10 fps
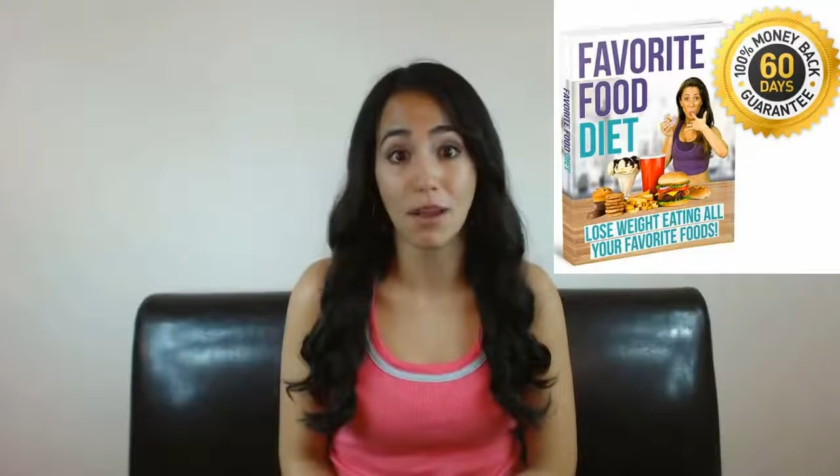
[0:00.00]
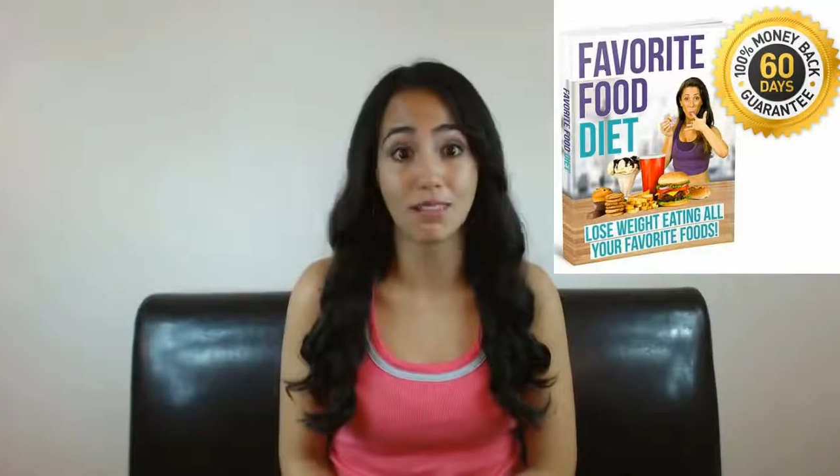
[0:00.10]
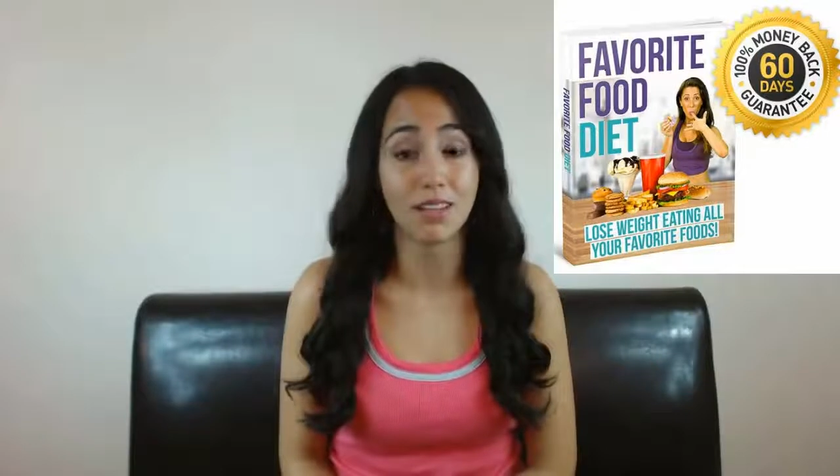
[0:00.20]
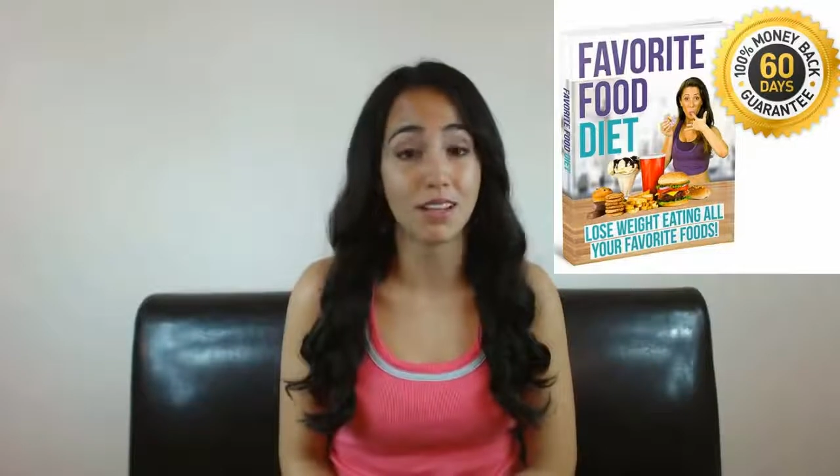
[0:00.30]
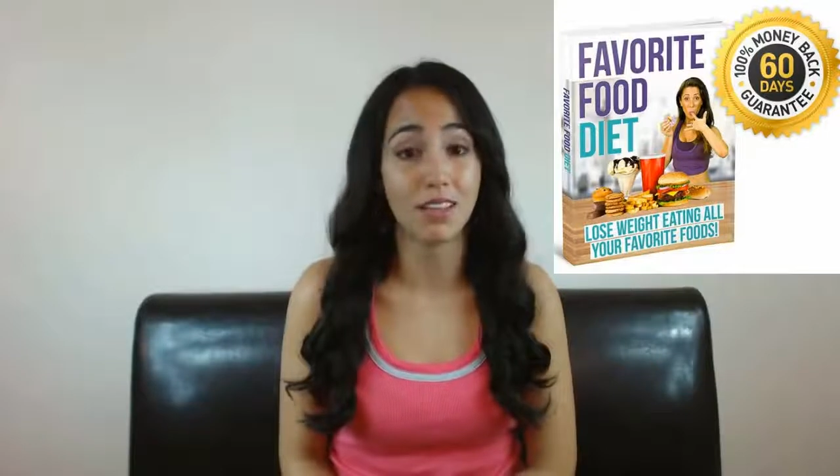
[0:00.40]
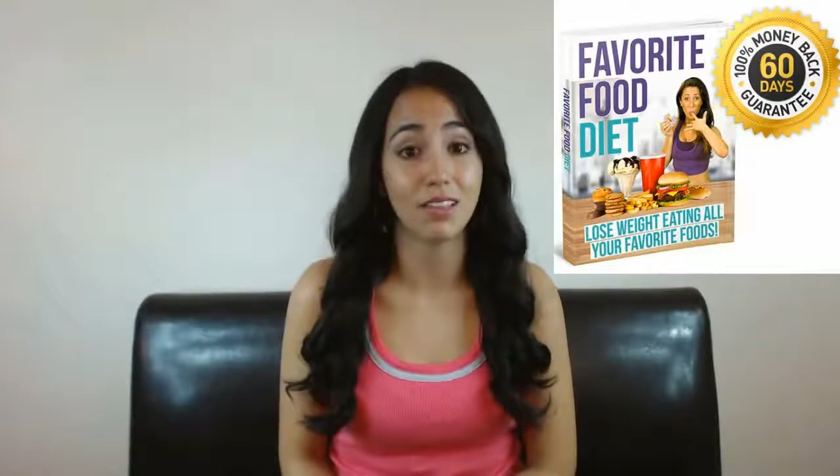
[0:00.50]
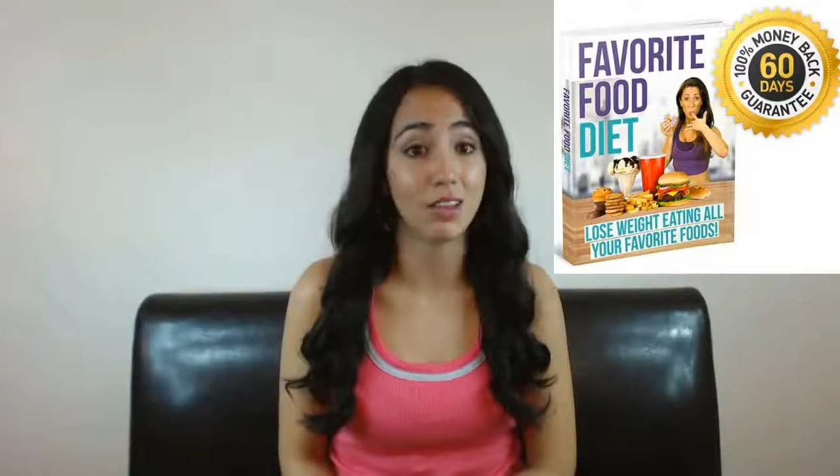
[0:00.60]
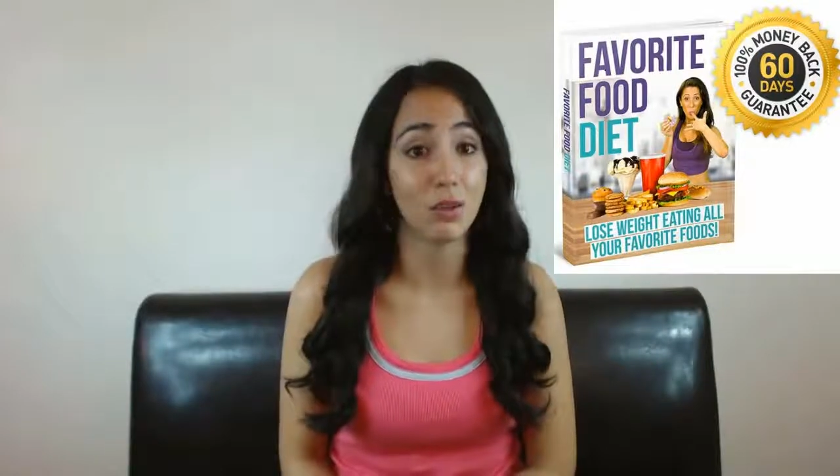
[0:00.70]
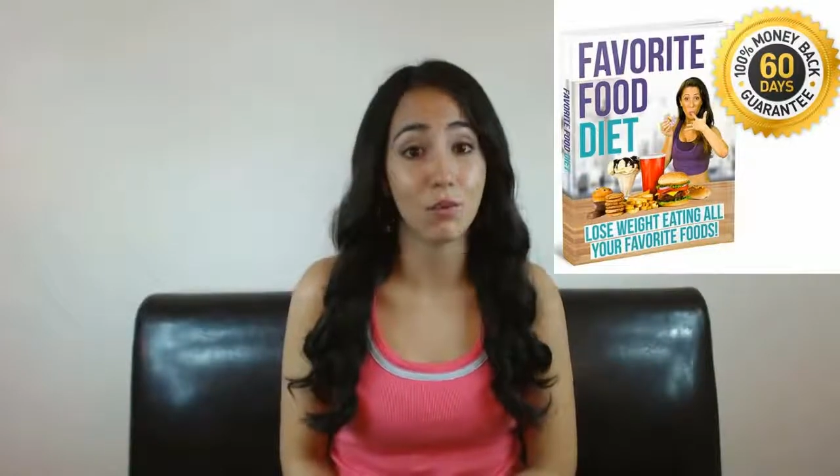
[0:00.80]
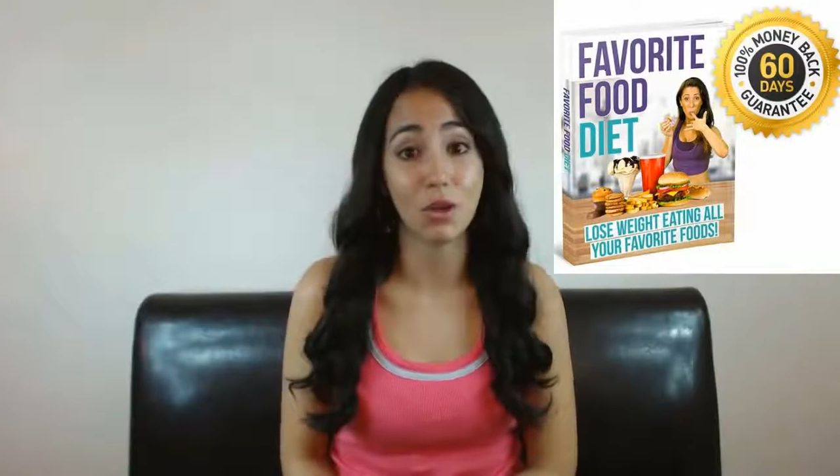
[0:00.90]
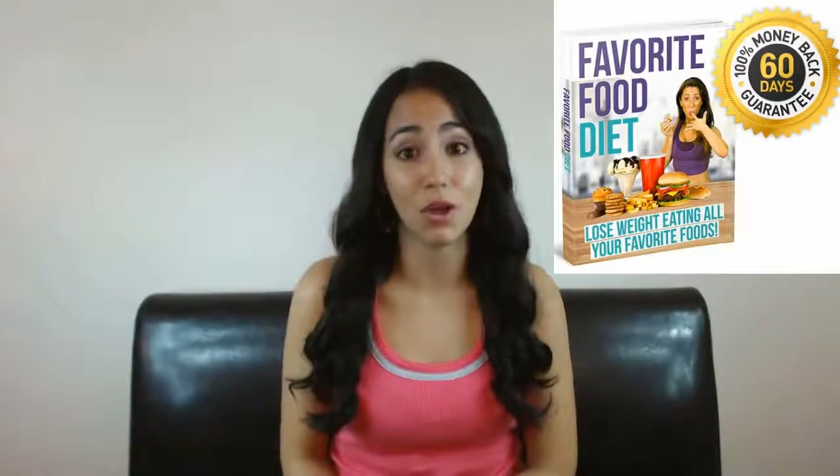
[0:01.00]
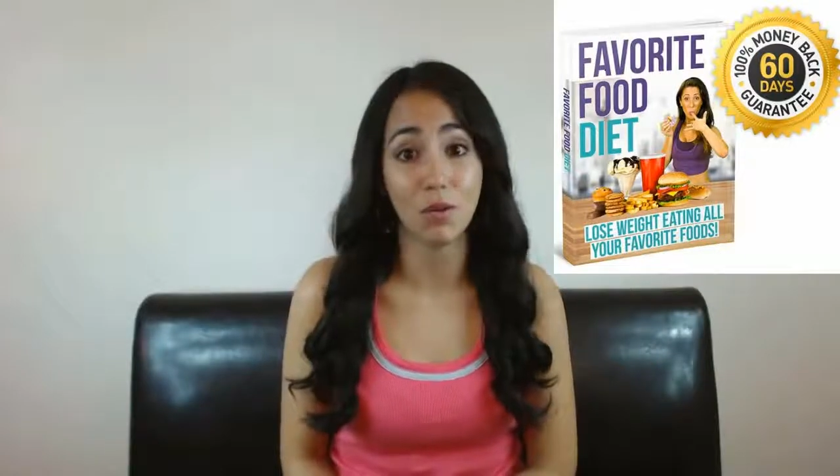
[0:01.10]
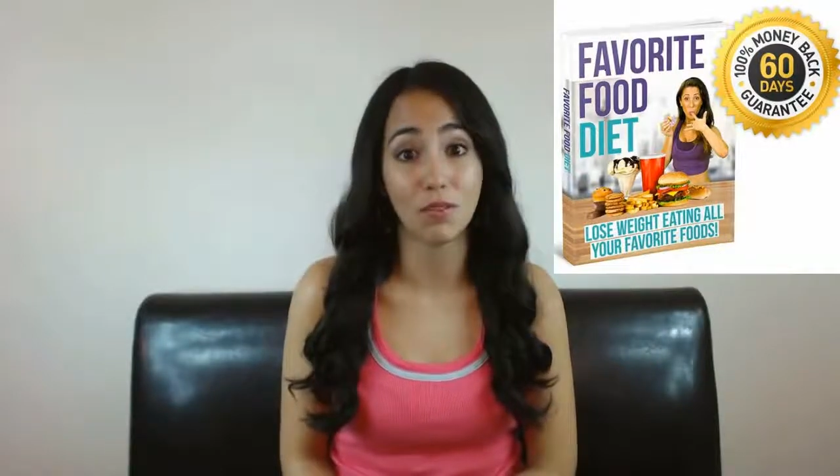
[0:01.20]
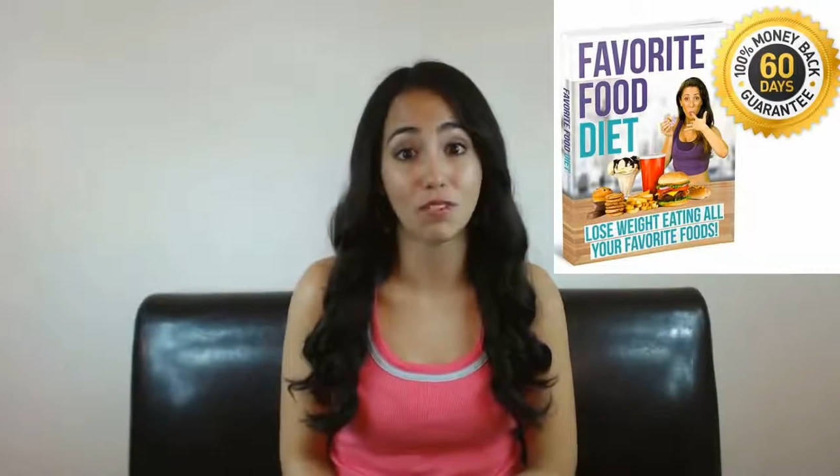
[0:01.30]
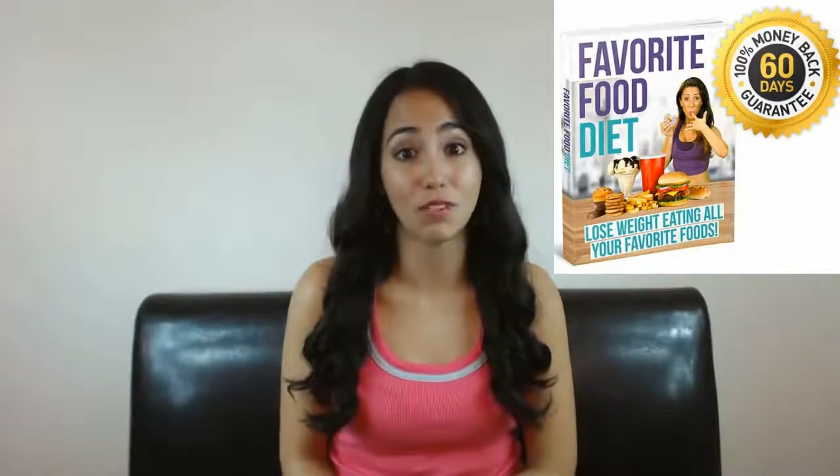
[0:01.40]
by clicking the link
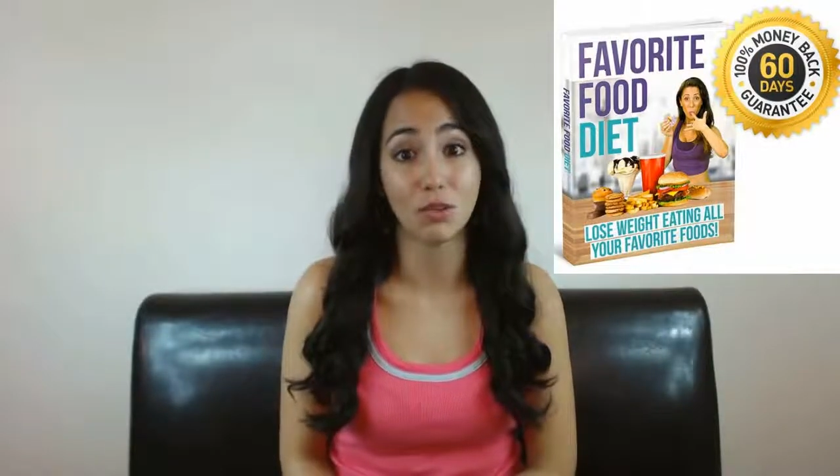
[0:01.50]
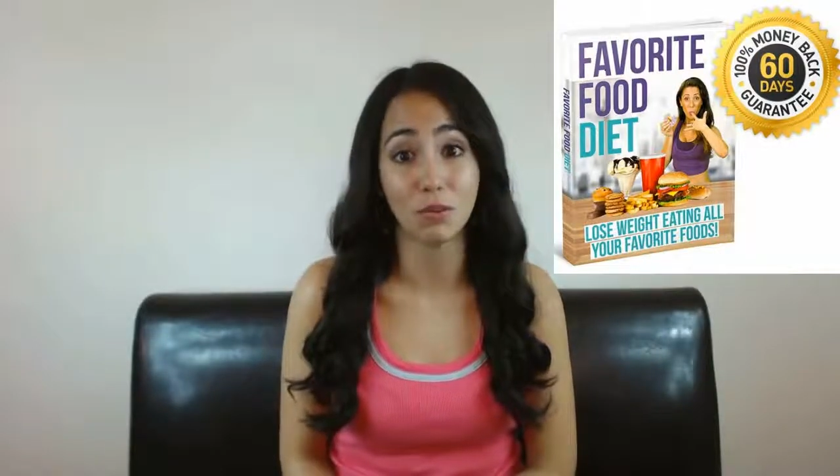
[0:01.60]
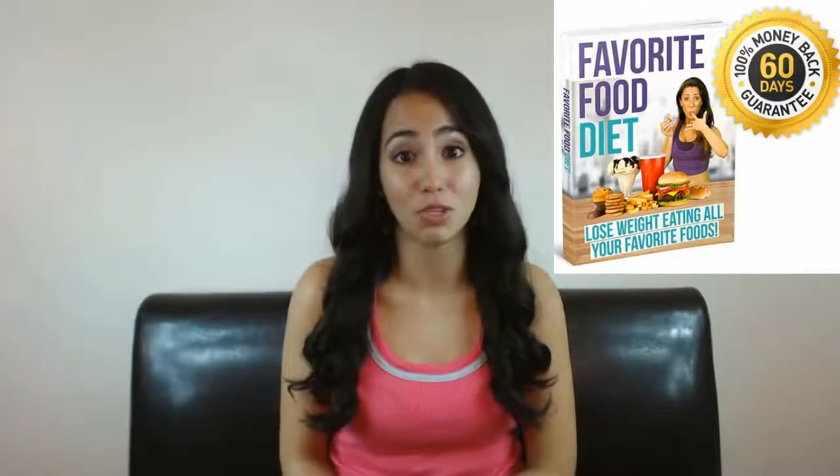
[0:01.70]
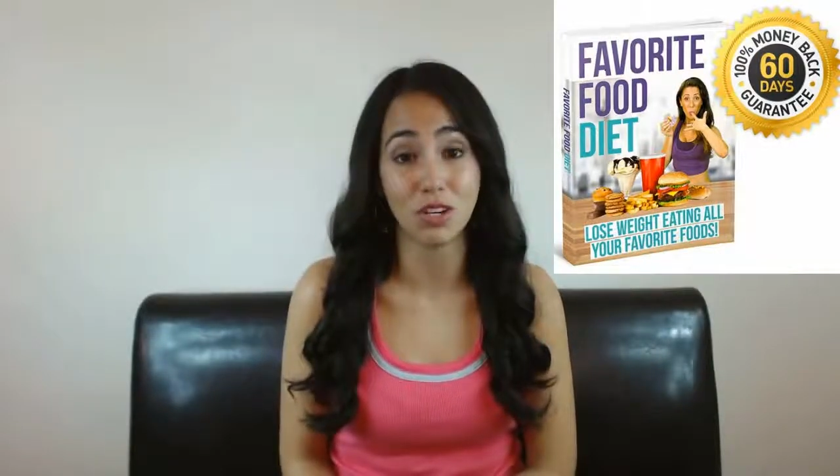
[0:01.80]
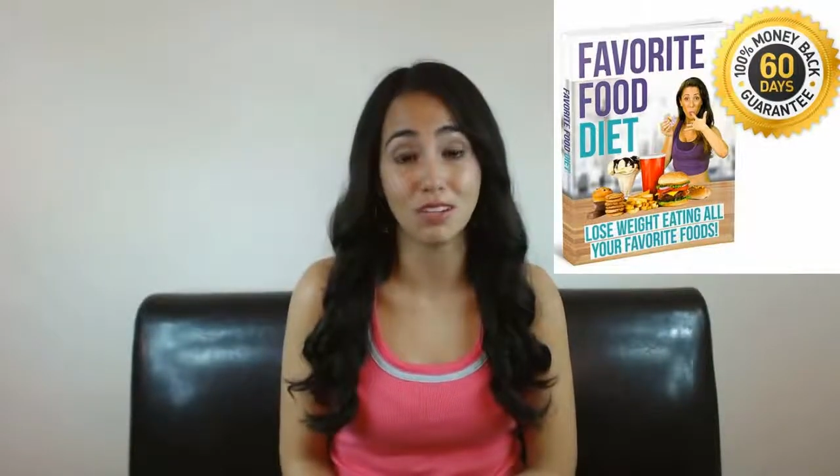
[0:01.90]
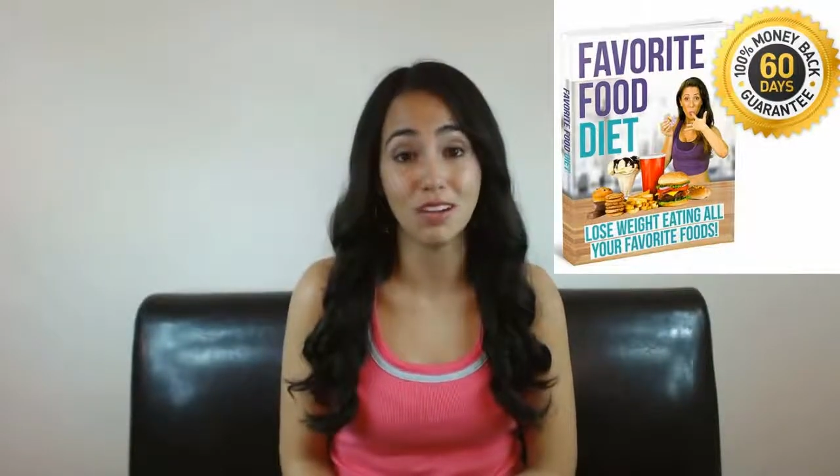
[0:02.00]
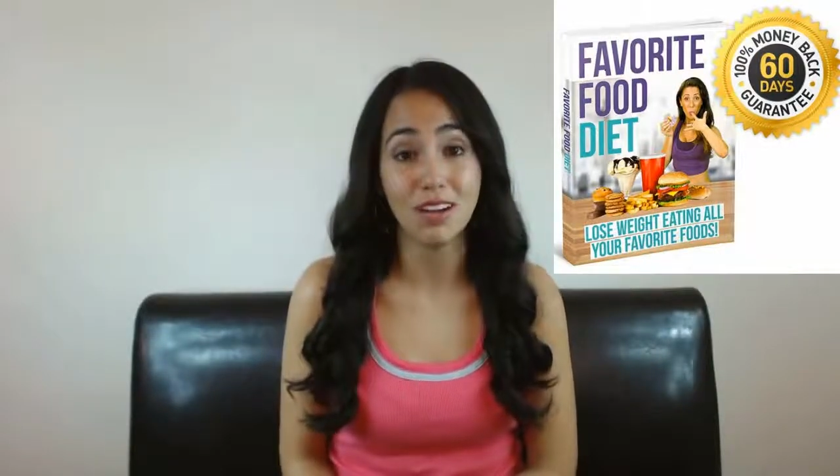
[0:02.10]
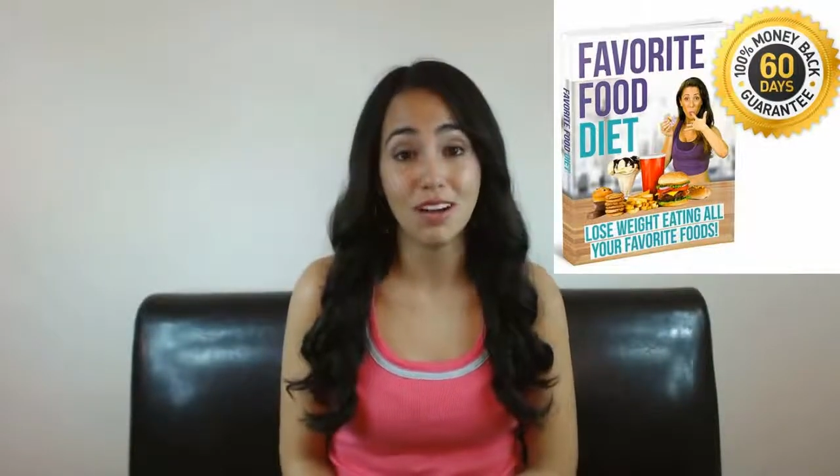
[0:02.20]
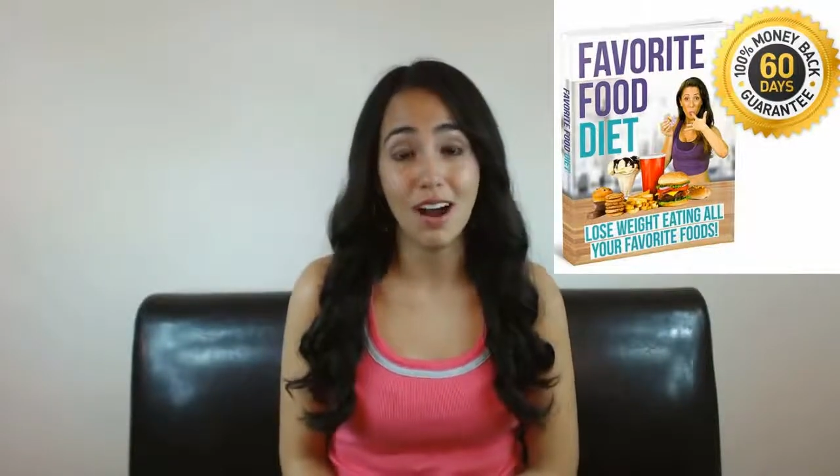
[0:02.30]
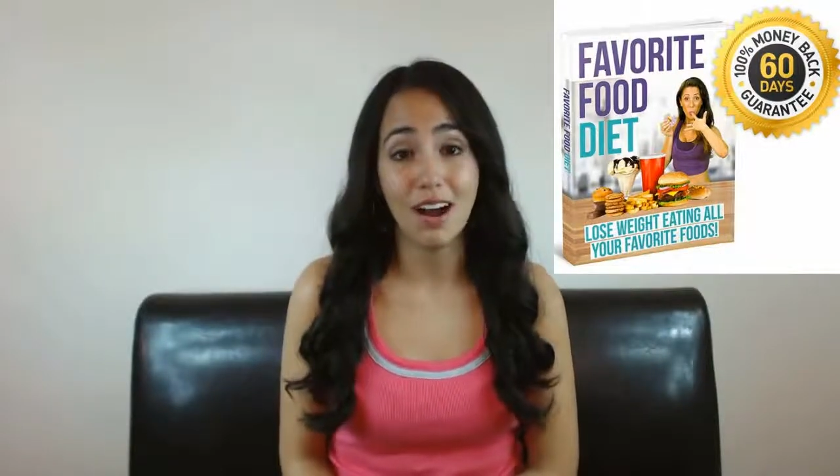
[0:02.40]
below in the description.